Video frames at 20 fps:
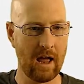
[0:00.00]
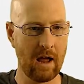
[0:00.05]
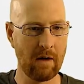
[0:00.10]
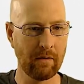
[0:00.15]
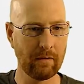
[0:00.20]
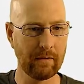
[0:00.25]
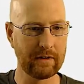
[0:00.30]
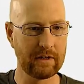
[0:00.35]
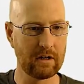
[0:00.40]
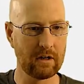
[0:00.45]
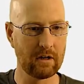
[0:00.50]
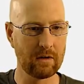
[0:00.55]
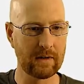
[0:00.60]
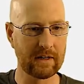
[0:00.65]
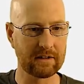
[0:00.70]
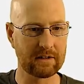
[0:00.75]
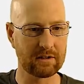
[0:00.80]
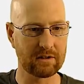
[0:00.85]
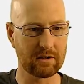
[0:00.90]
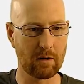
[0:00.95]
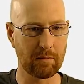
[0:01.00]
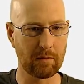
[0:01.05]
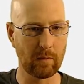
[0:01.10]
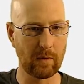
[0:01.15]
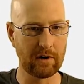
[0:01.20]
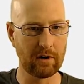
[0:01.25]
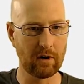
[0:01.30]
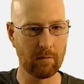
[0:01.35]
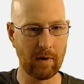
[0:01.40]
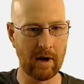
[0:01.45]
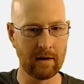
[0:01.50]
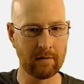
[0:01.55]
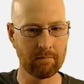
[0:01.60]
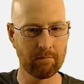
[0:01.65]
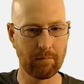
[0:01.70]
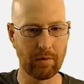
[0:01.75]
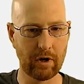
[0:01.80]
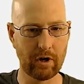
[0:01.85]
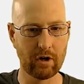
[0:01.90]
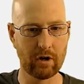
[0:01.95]
And when we do, we get this open window
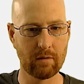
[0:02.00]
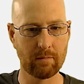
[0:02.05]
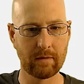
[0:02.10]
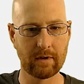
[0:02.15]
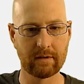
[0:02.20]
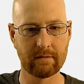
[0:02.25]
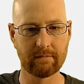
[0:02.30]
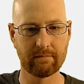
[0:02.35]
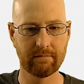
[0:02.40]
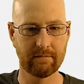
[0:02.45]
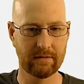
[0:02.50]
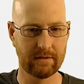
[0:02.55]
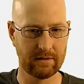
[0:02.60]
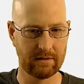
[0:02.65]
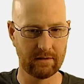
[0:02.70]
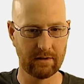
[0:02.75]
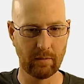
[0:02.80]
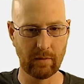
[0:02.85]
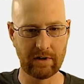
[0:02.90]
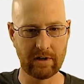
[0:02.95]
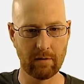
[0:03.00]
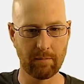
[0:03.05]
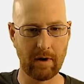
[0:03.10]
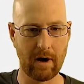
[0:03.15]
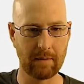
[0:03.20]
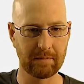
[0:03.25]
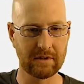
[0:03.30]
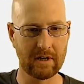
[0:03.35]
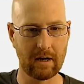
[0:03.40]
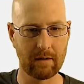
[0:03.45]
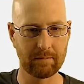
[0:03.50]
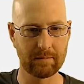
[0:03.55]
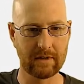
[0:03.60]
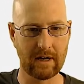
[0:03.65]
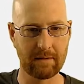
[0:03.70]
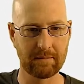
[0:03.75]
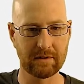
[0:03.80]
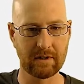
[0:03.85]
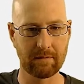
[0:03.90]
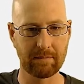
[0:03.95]
button, boom, the window pops up,
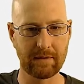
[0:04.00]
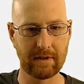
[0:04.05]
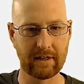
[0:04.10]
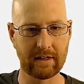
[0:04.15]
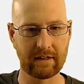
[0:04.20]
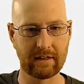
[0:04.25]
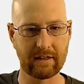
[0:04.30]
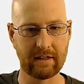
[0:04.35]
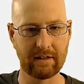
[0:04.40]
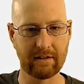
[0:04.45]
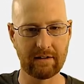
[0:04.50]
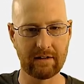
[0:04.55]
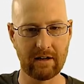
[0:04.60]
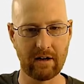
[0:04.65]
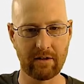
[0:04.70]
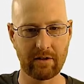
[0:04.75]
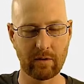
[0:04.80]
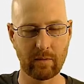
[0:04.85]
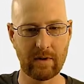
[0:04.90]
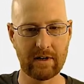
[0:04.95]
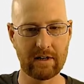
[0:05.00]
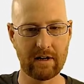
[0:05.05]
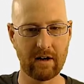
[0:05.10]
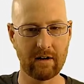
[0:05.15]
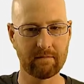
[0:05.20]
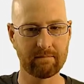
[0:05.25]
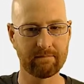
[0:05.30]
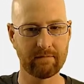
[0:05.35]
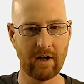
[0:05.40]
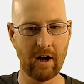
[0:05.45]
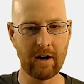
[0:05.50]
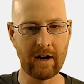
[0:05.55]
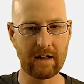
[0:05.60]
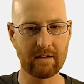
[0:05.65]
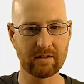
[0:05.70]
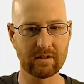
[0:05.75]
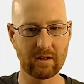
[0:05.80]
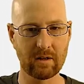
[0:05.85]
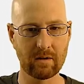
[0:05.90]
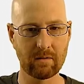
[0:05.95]
type something in the other window.
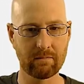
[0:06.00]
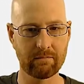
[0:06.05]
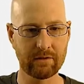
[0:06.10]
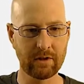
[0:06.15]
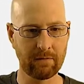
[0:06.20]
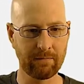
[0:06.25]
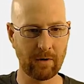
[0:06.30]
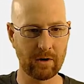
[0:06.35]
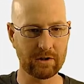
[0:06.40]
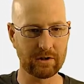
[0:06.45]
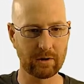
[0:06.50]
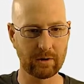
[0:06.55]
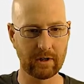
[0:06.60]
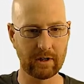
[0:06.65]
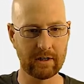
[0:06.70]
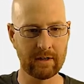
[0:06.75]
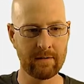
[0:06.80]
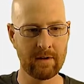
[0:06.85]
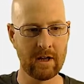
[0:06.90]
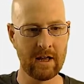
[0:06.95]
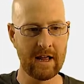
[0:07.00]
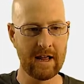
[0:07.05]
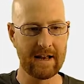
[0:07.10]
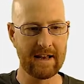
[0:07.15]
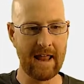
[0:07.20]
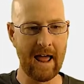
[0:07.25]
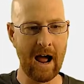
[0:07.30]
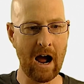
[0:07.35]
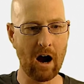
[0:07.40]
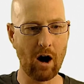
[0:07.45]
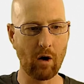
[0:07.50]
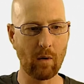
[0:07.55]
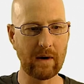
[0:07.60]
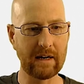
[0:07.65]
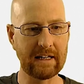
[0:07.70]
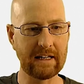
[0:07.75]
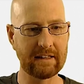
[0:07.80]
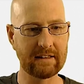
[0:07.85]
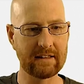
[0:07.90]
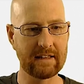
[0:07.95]
Okay, so, so far so good. Now
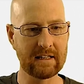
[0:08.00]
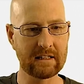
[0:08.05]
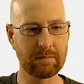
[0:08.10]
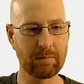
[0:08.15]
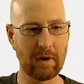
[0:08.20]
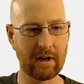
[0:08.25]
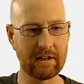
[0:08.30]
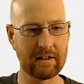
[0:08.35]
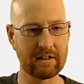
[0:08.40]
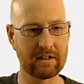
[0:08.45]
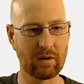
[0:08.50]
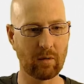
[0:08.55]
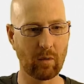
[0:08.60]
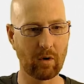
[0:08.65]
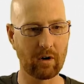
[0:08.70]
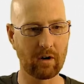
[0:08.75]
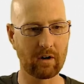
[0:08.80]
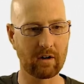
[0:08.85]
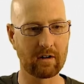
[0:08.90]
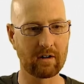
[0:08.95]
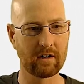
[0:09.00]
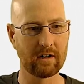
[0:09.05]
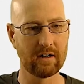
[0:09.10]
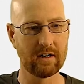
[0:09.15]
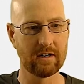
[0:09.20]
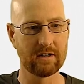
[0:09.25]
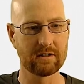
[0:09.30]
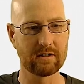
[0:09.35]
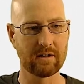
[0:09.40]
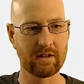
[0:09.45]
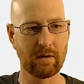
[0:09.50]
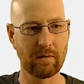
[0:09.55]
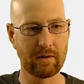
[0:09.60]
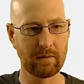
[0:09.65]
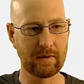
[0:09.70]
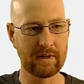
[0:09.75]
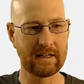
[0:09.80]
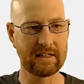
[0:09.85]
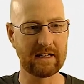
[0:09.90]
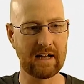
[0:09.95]
we need this button to work so that
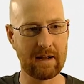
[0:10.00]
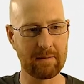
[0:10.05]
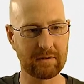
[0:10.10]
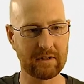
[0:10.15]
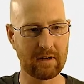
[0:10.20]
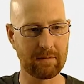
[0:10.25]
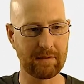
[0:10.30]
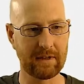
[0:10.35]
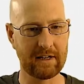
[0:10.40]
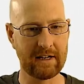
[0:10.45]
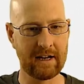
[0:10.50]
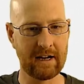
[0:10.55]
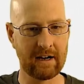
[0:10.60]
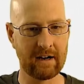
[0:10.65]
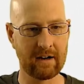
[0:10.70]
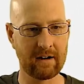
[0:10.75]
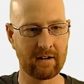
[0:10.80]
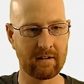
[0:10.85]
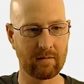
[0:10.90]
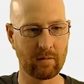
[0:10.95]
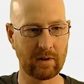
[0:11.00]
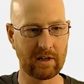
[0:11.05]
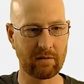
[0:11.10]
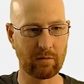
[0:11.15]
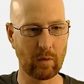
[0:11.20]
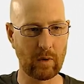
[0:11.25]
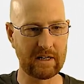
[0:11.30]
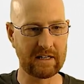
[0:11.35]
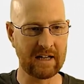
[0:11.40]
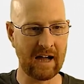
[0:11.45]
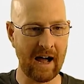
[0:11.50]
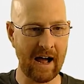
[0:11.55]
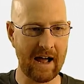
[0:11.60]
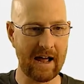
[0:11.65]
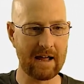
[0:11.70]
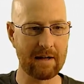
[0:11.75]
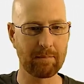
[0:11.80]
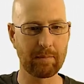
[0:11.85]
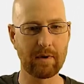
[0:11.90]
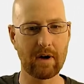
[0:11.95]
when we type something here, whatever we
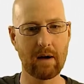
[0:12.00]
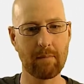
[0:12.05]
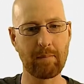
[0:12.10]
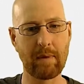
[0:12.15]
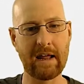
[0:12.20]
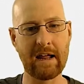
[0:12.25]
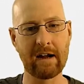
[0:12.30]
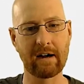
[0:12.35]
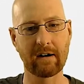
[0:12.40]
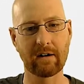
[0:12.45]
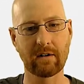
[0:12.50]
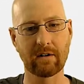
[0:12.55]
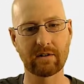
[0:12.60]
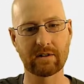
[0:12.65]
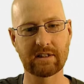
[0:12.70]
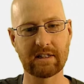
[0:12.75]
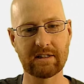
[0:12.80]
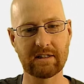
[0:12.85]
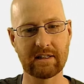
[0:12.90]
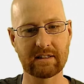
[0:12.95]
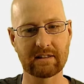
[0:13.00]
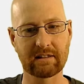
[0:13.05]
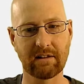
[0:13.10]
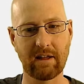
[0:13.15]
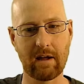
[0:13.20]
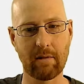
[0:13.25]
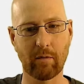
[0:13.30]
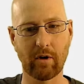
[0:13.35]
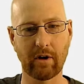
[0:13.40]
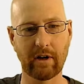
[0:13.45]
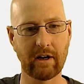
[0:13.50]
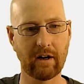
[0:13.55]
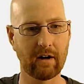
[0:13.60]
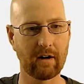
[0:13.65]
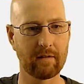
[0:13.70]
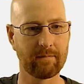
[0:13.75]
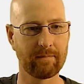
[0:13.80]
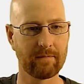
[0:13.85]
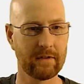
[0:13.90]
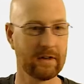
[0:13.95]
type appears in this label
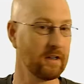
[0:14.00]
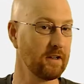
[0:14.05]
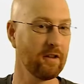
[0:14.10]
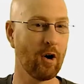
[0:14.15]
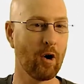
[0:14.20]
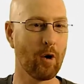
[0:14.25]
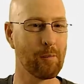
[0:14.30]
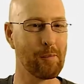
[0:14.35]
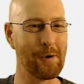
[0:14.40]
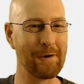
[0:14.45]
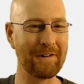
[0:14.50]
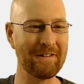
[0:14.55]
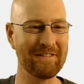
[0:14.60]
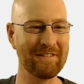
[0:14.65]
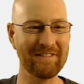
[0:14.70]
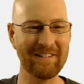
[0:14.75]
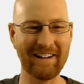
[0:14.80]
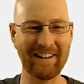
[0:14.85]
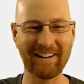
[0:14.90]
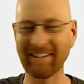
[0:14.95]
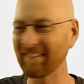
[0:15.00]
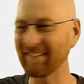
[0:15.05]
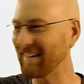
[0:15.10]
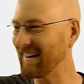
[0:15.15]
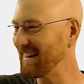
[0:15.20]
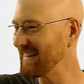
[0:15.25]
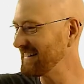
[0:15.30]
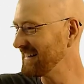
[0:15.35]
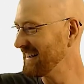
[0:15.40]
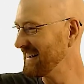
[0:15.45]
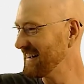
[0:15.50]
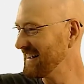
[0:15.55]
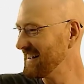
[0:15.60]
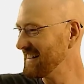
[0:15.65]
here. The whole point of the video, right?